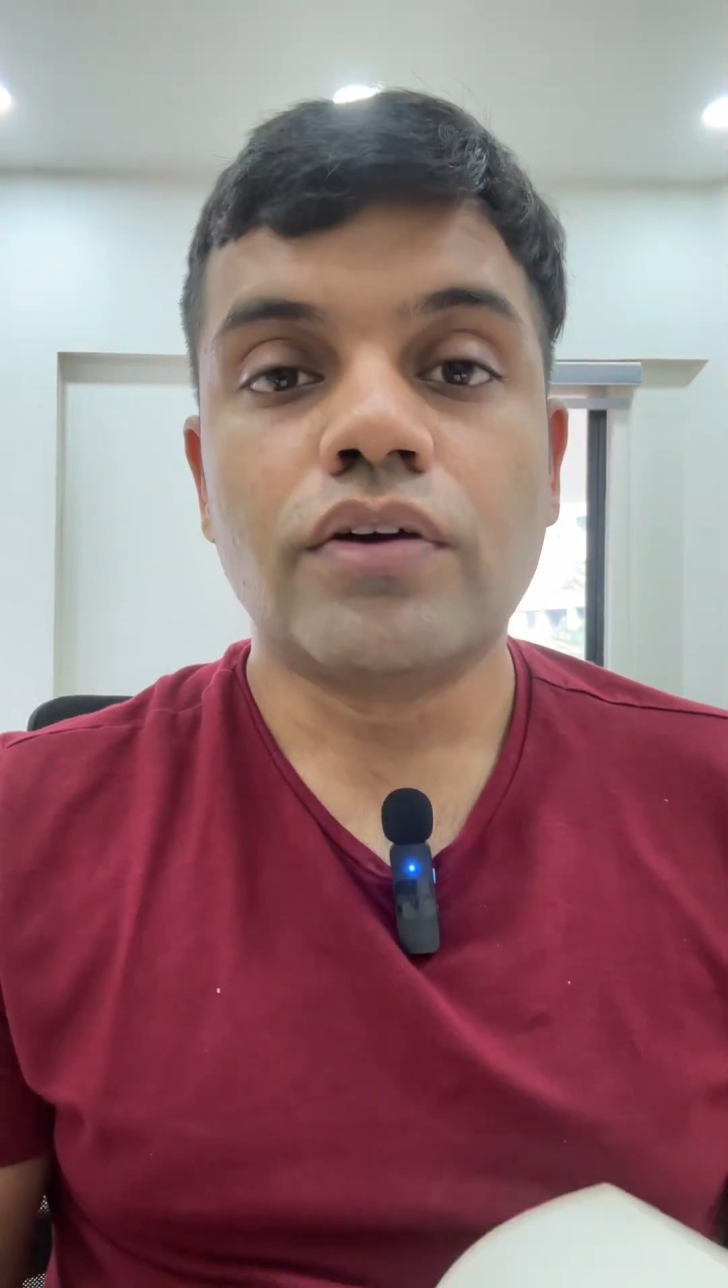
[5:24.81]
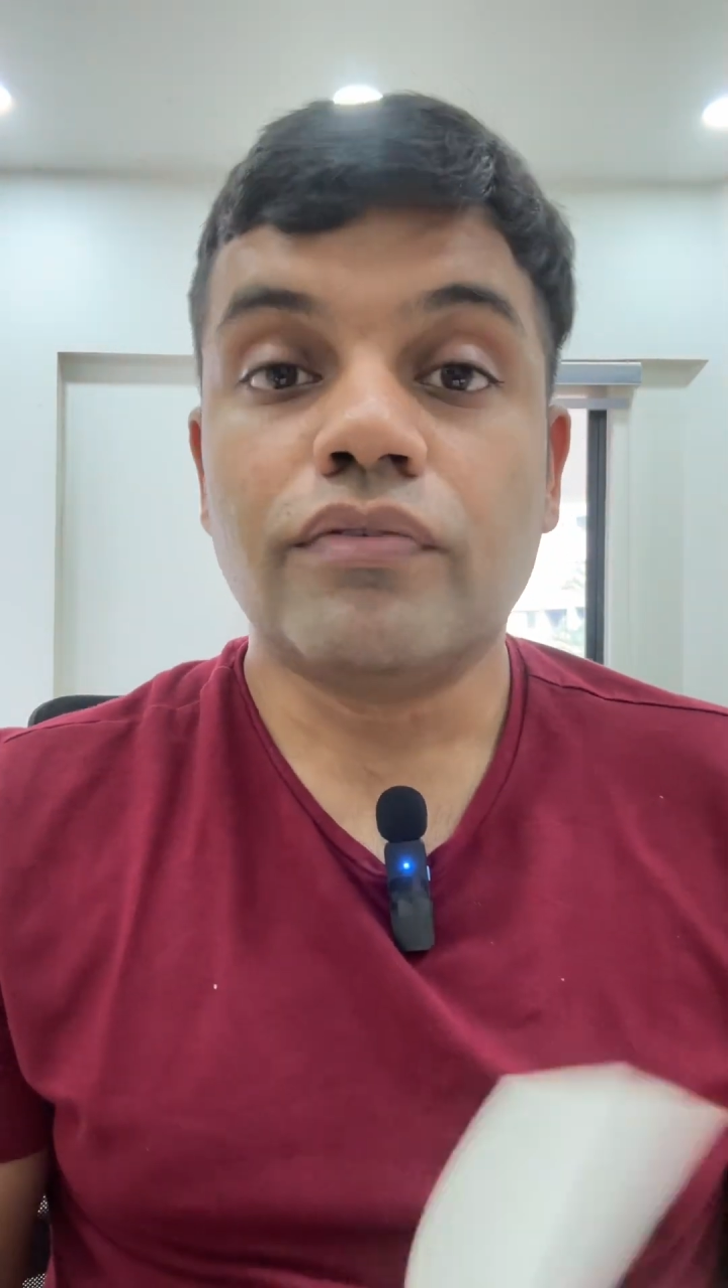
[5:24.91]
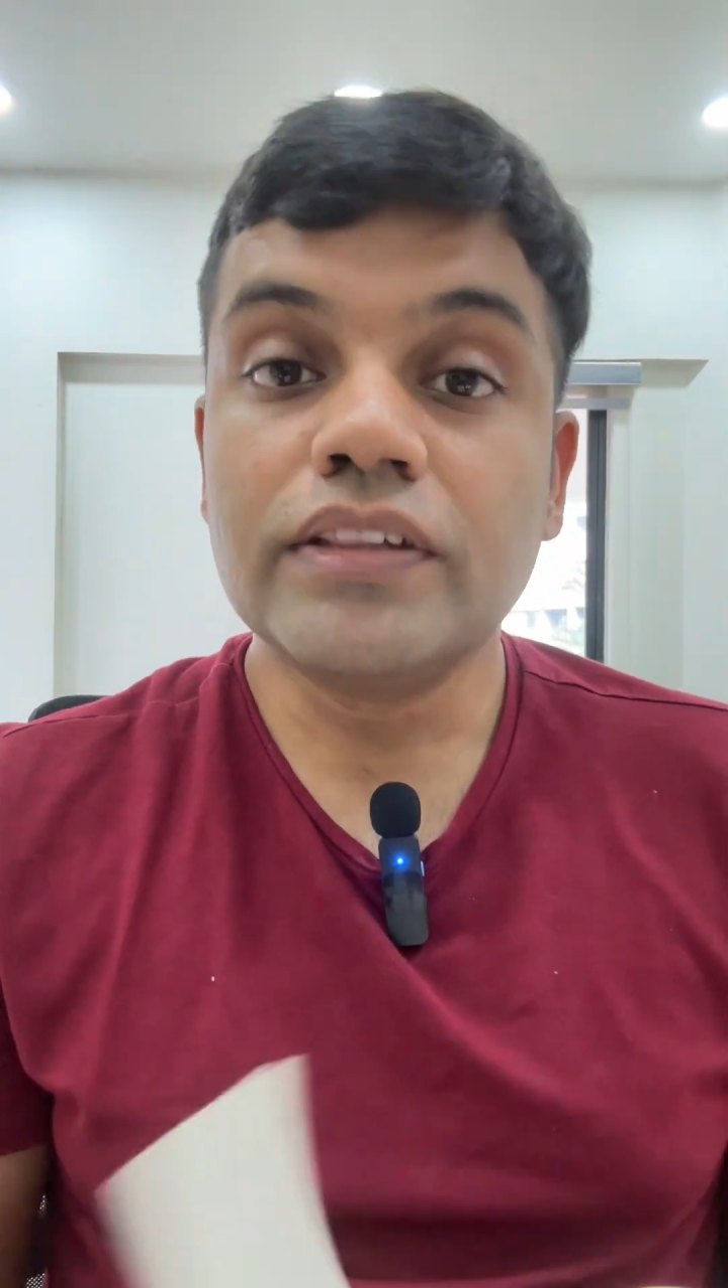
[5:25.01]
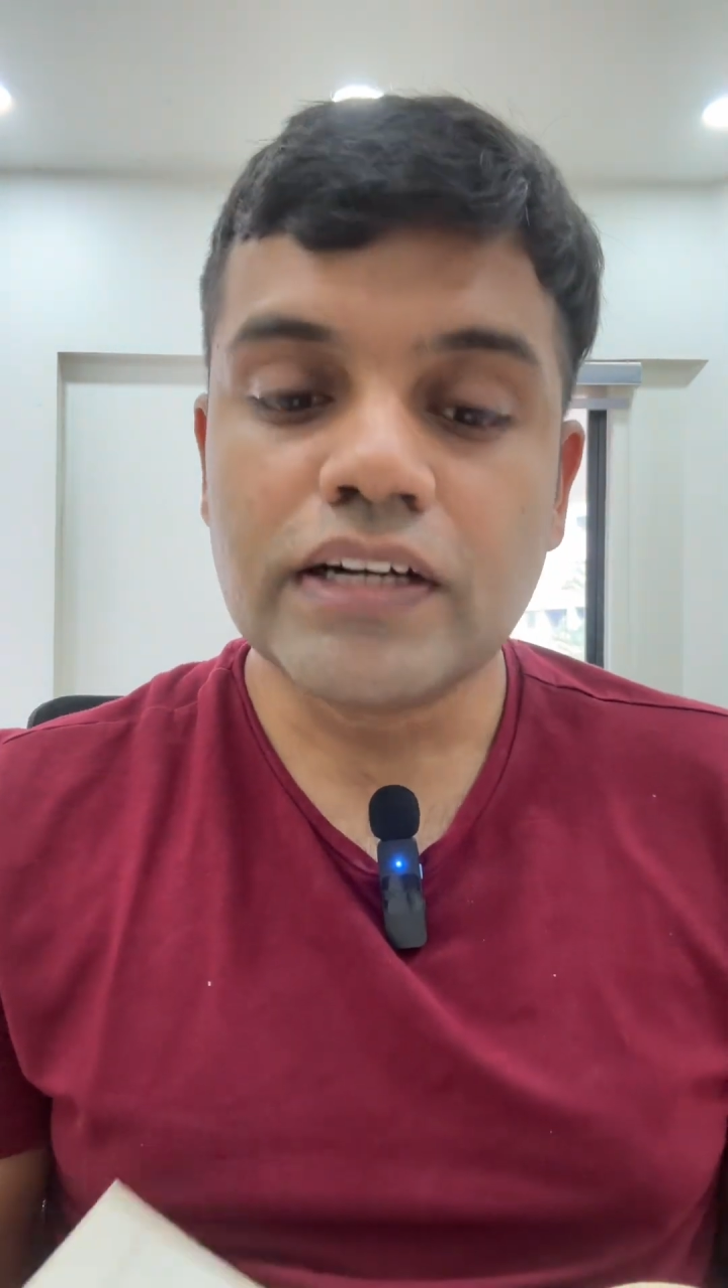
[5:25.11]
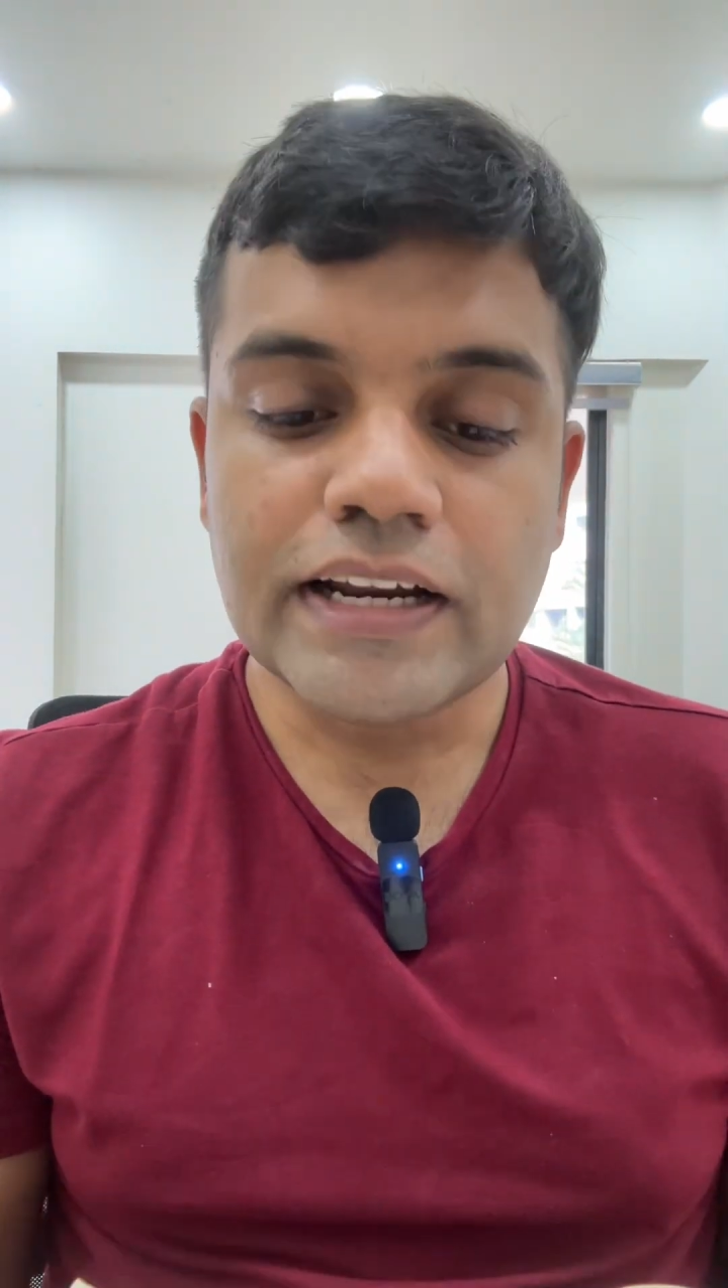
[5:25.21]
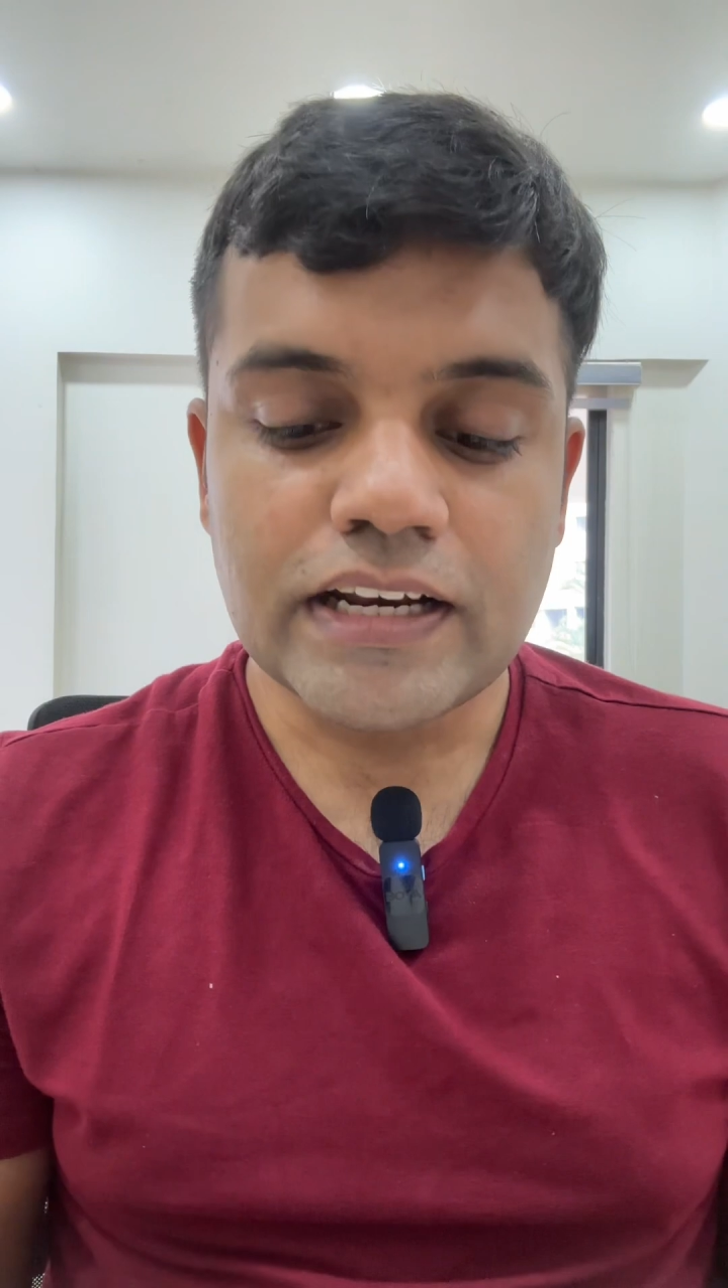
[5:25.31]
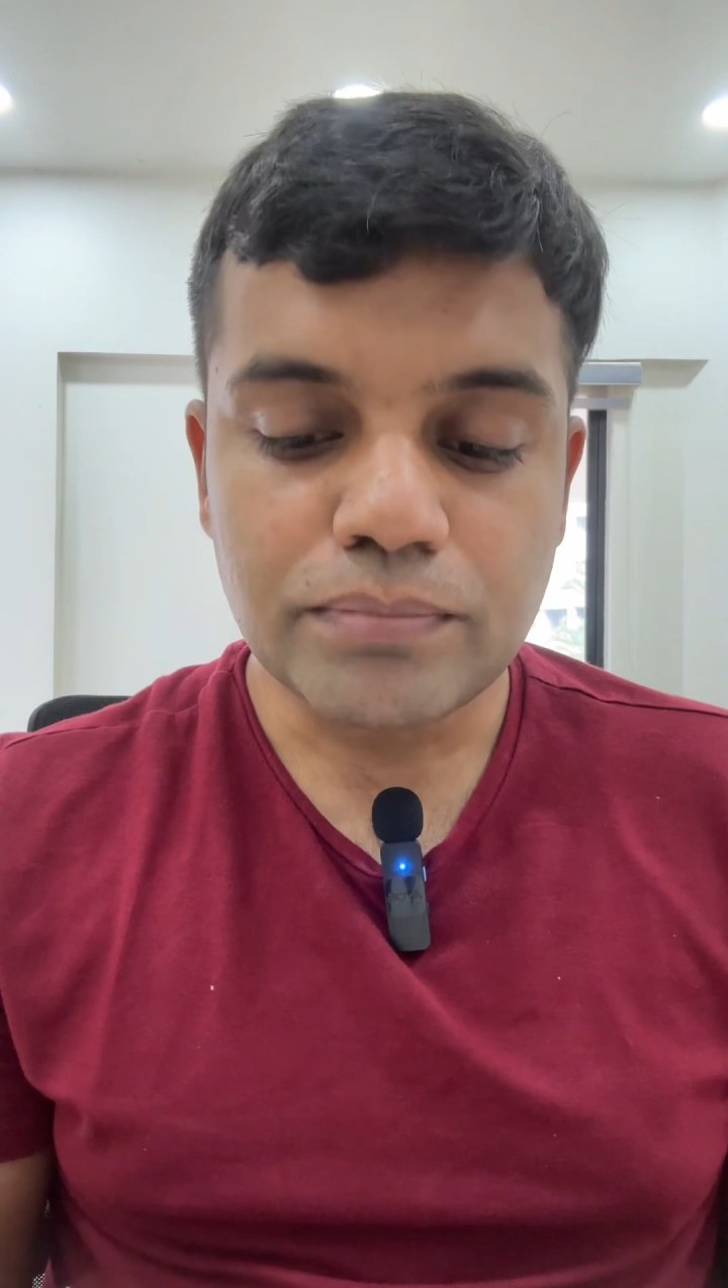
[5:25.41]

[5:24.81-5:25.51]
with the daily